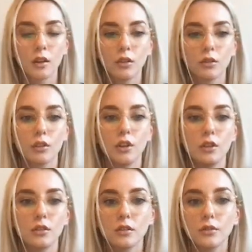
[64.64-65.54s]
Through the
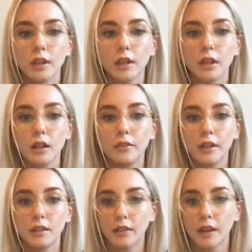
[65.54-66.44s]
use of real and
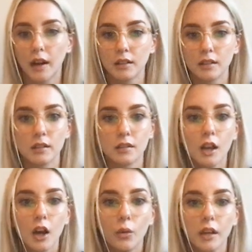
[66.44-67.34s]
fictive characters,
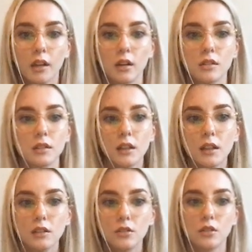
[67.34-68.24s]
we are constantly
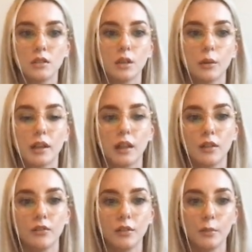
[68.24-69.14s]
deducing whether the
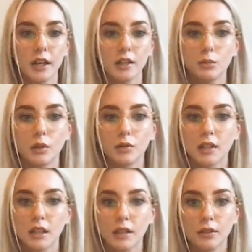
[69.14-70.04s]
information we
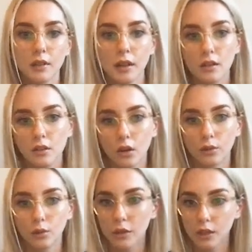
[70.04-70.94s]
receive throughout the
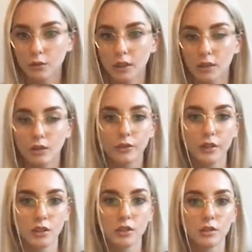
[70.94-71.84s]
novel is real or
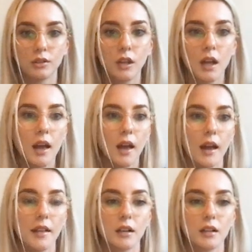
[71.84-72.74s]
fictional,
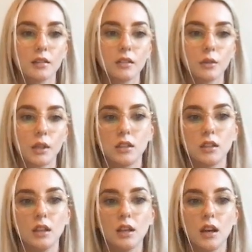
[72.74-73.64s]
and thus
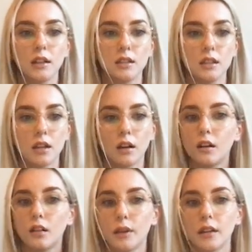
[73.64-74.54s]
questioning the idea
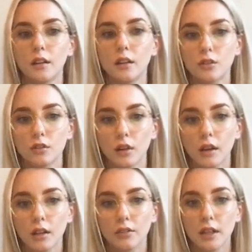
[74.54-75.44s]
of whether the historic
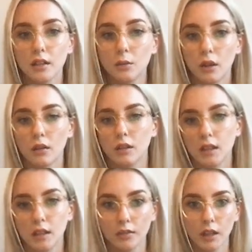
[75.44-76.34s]
events we are
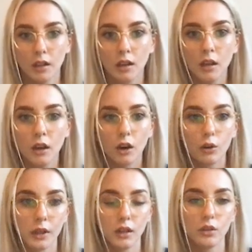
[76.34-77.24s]
receiving are
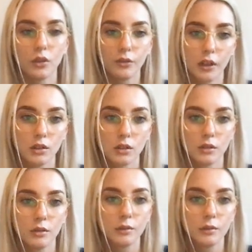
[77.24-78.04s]
real or fictional.